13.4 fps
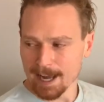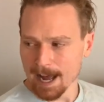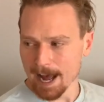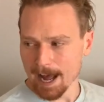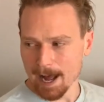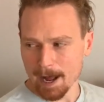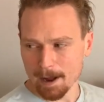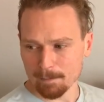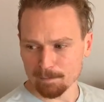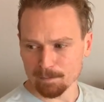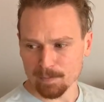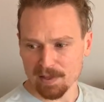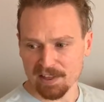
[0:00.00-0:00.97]

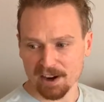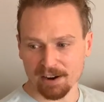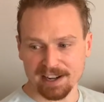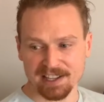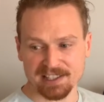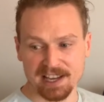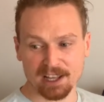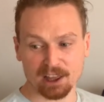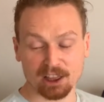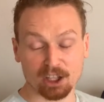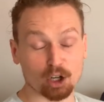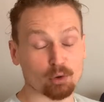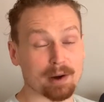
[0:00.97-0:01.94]
There is a
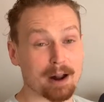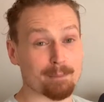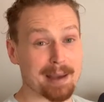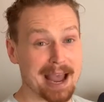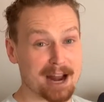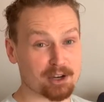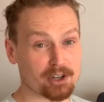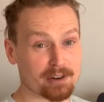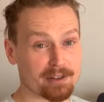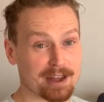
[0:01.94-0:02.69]
third round match